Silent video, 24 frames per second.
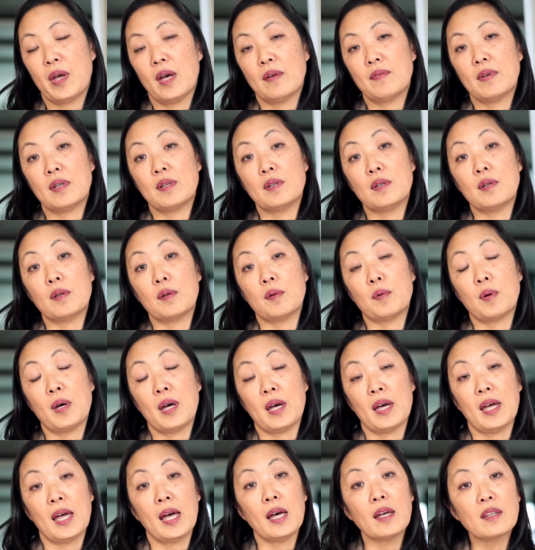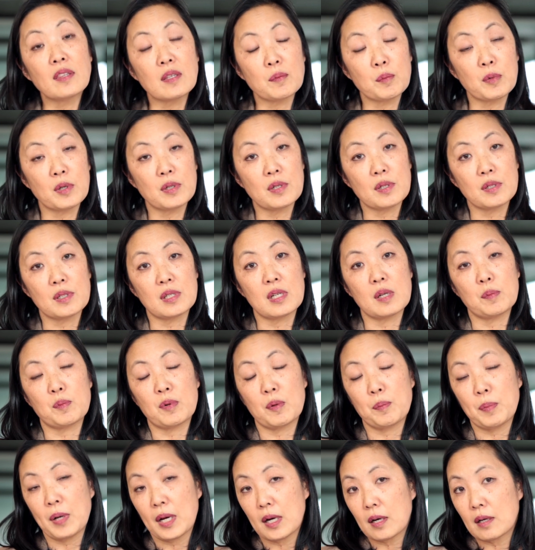of a new Health Emergency
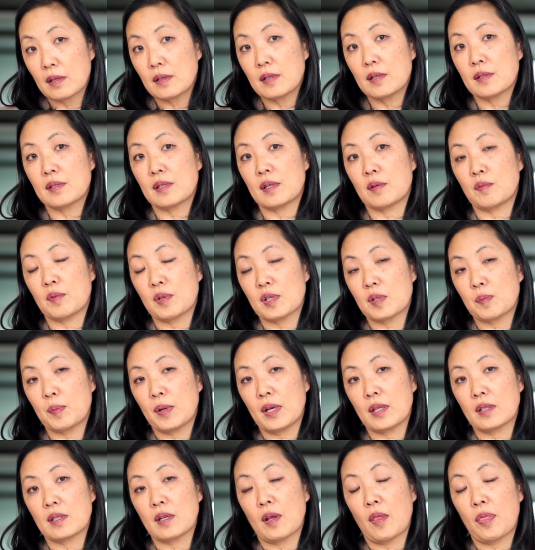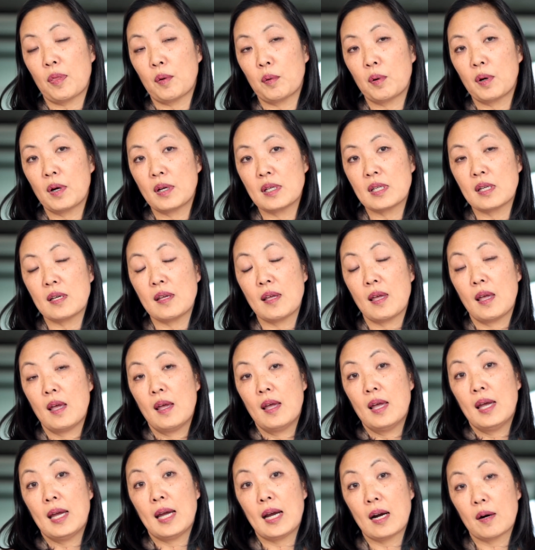Preparedness and Response Authority,
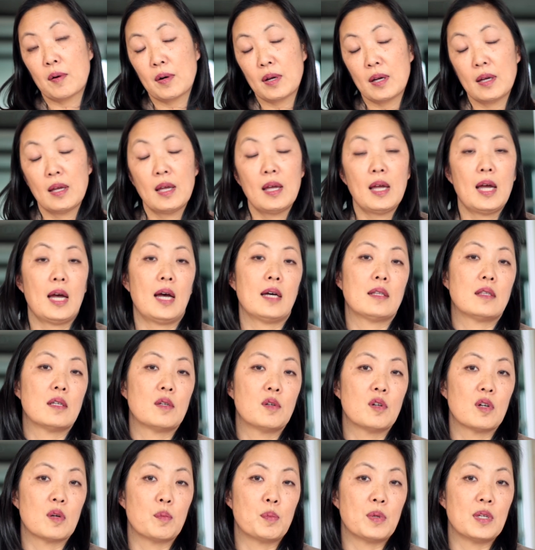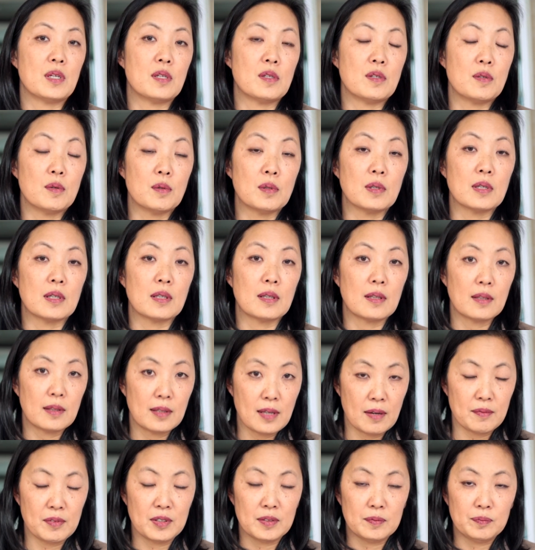HERA, at the European Union
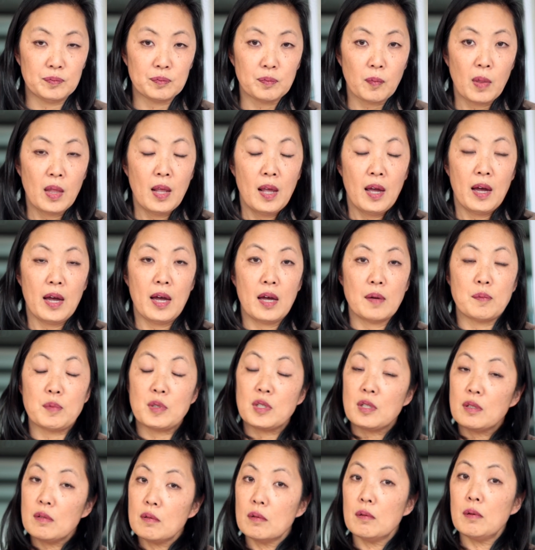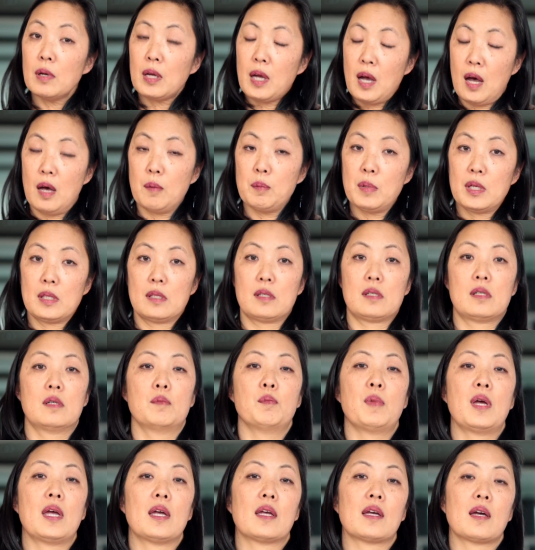level. Two comments
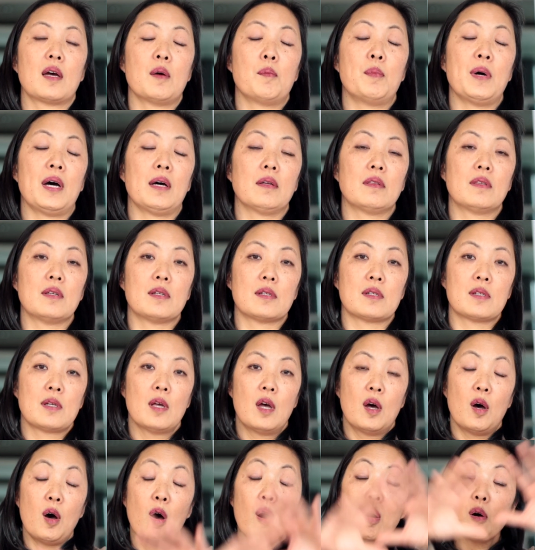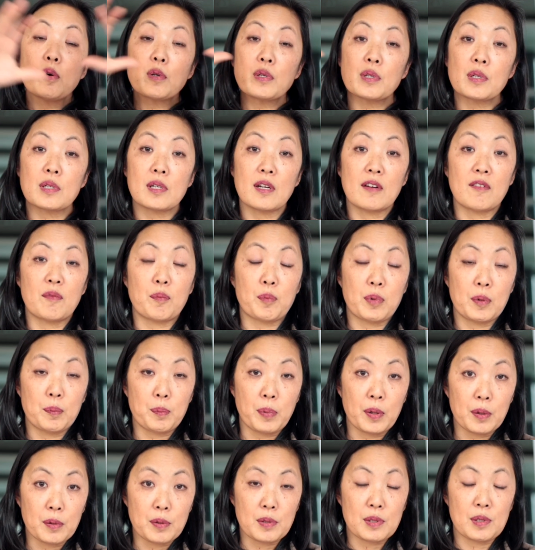to make about this host of
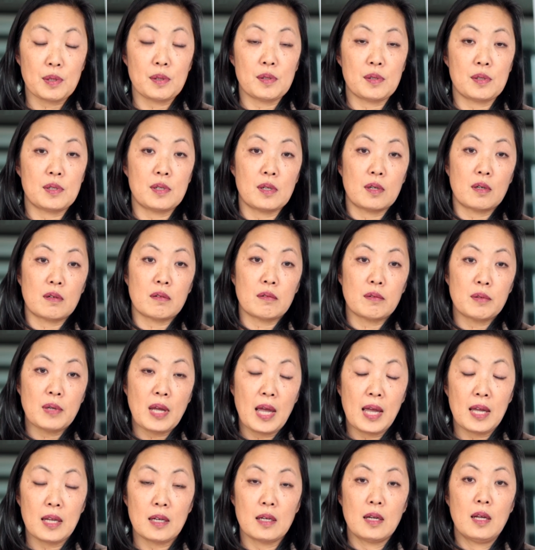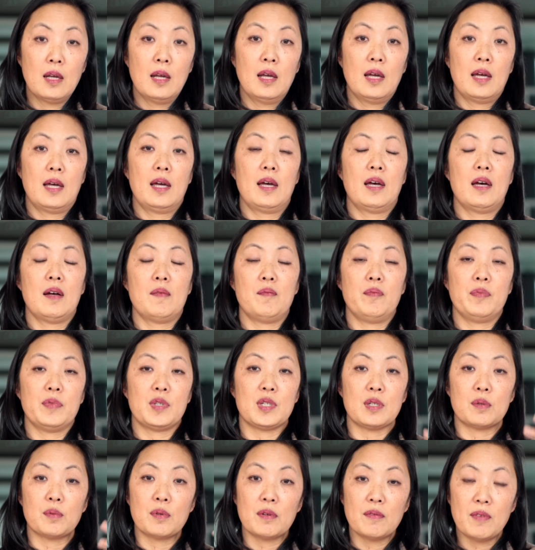proposals to create,
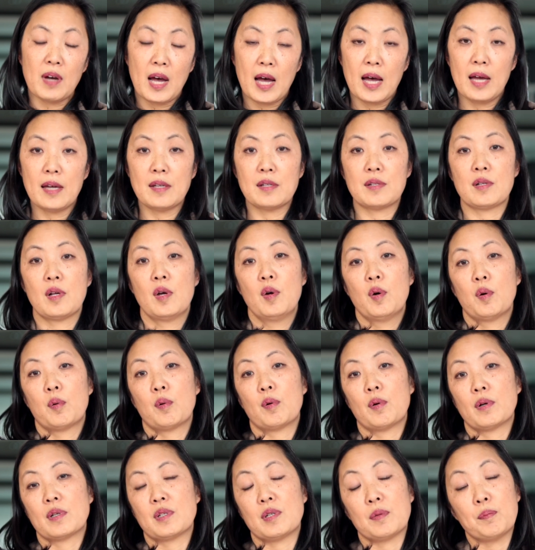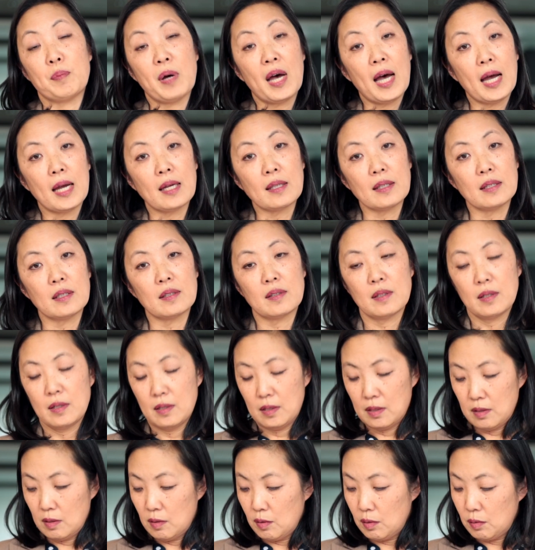to revise, or to pilot
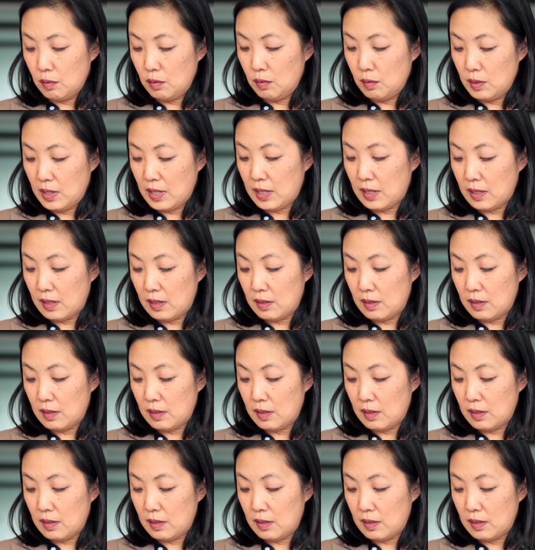new